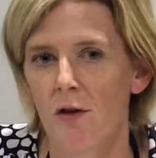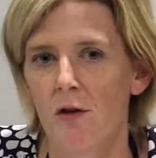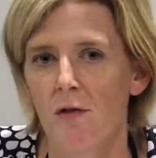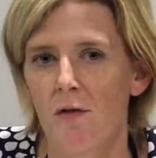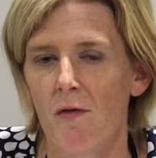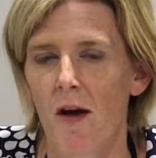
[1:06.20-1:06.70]

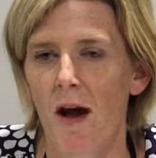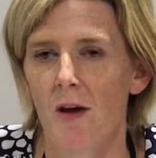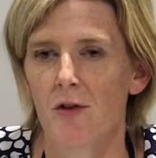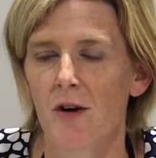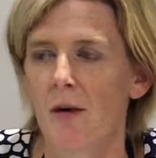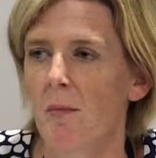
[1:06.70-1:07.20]
who've had
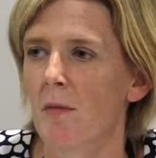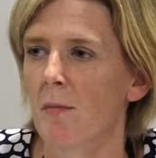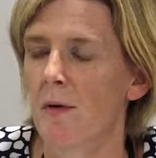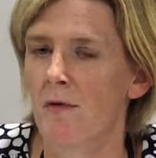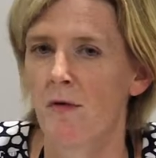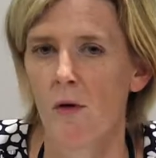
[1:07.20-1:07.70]
treatment
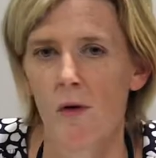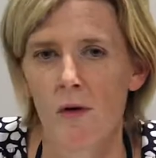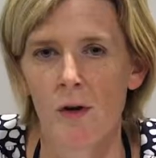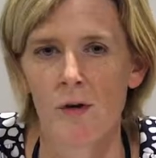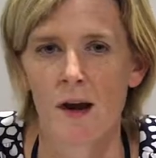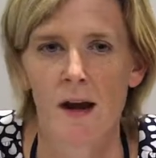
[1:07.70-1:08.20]
before
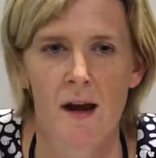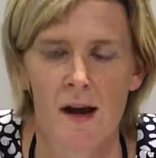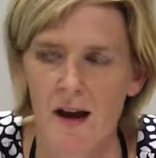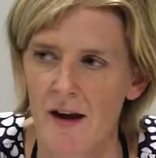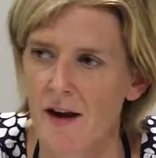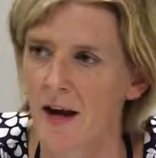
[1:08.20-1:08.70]
who are
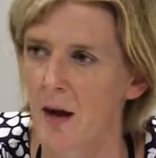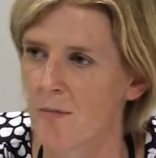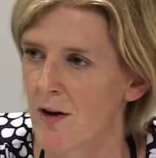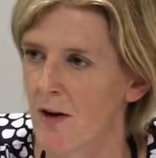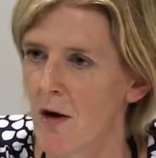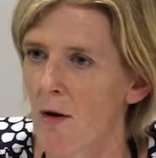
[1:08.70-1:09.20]
getting
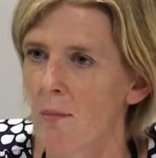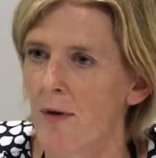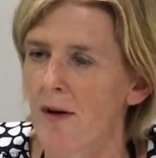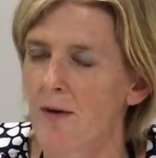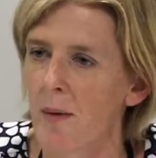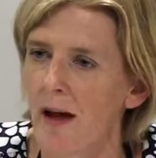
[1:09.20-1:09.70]
MDR, but
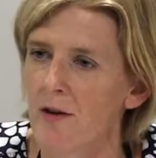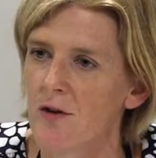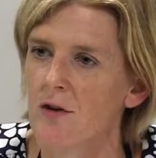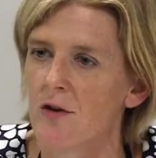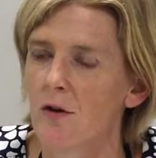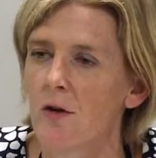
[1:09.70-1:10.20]
it's
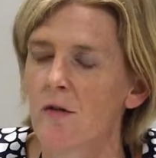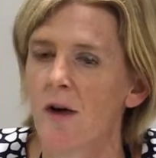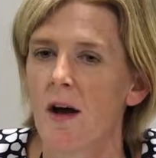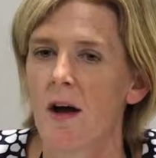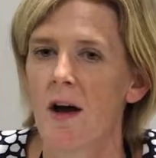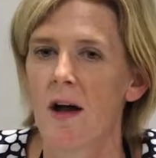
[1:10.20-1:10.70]
patients who've
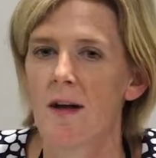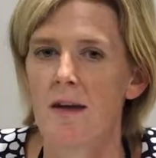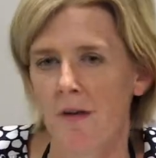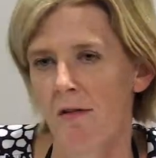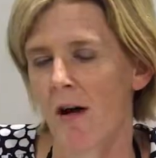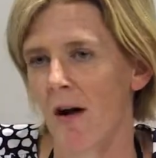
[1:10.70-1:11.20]

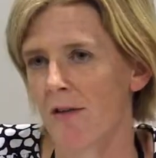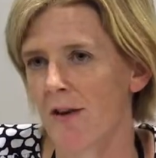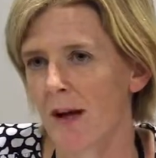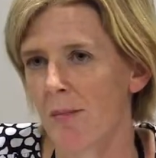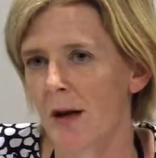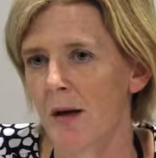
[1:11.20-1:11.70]
never had
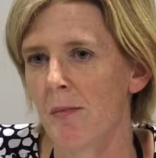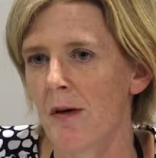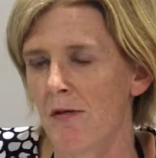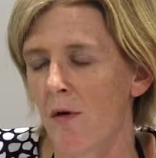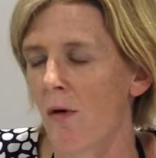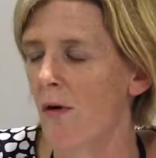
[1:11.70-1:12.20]
TB
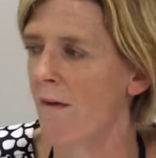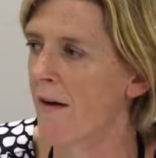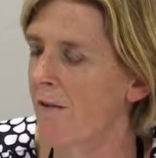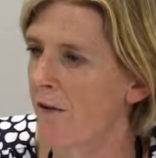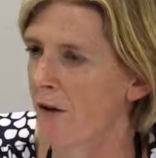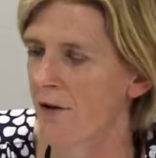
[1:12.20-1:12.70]
before, and
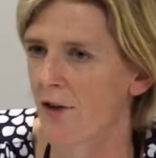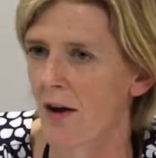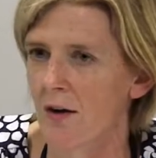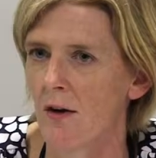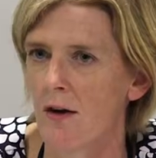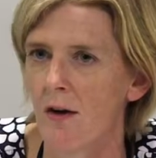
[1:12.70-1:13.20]
their first
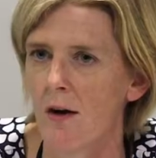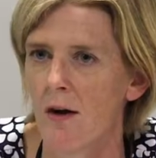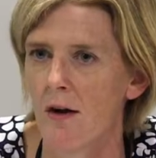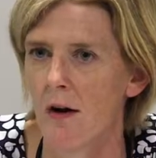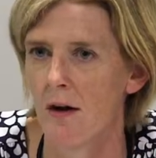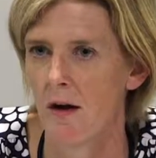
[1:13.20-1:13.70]

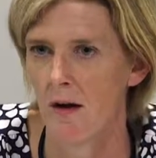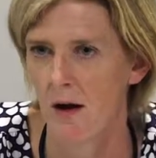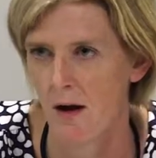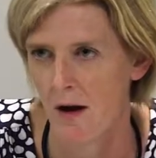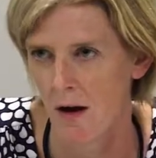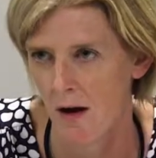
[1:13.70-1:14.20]

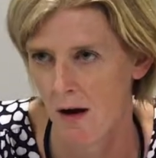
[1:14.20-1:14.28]
diagnosis